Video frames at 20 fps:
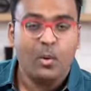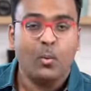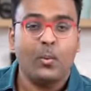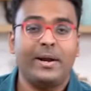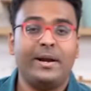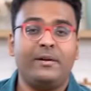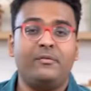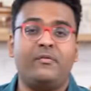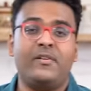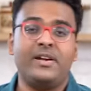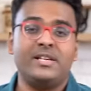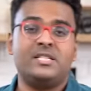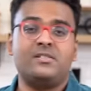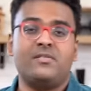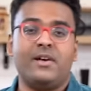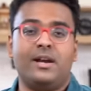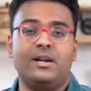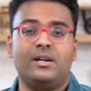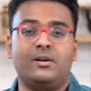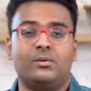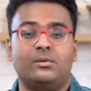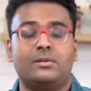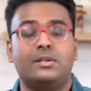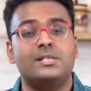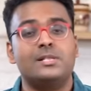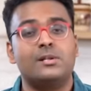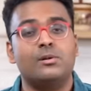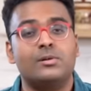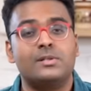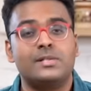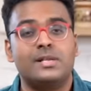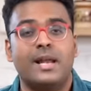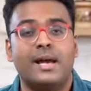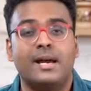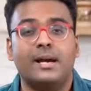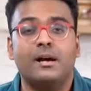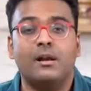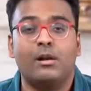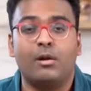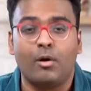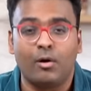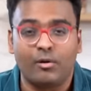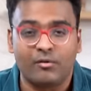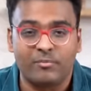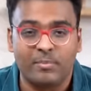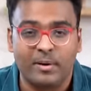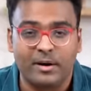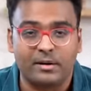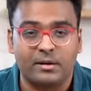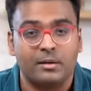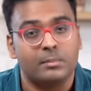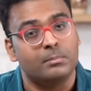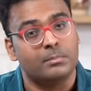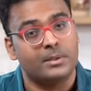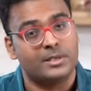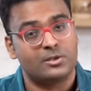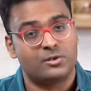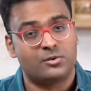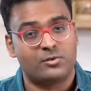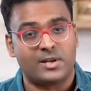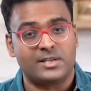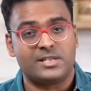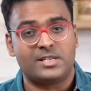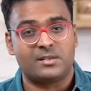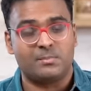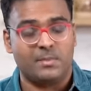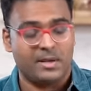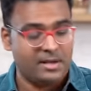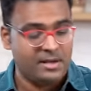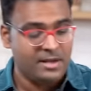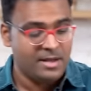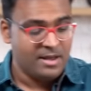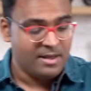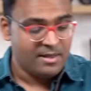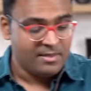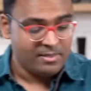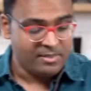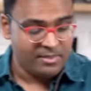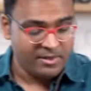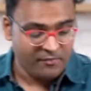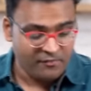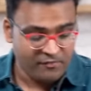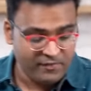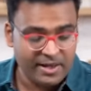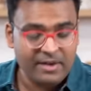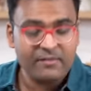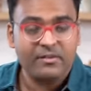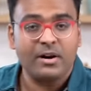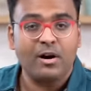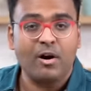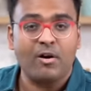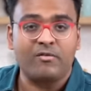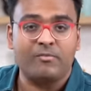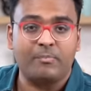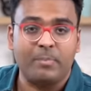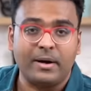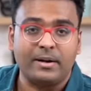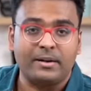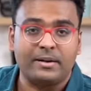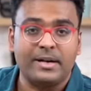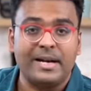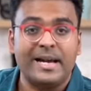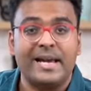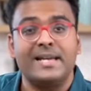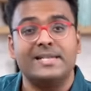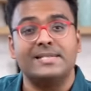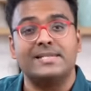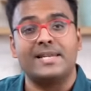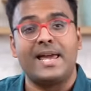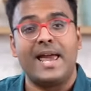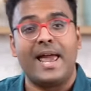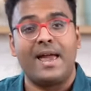Well, at face value, this looks like a lot of butter, but trust me, the flavor of butter is